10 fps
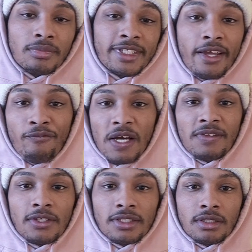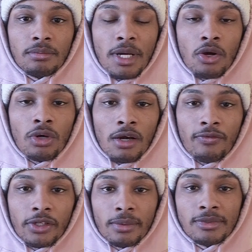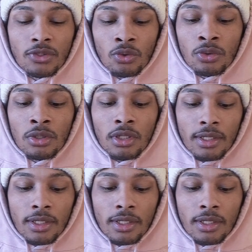take 5,000 power off of them. So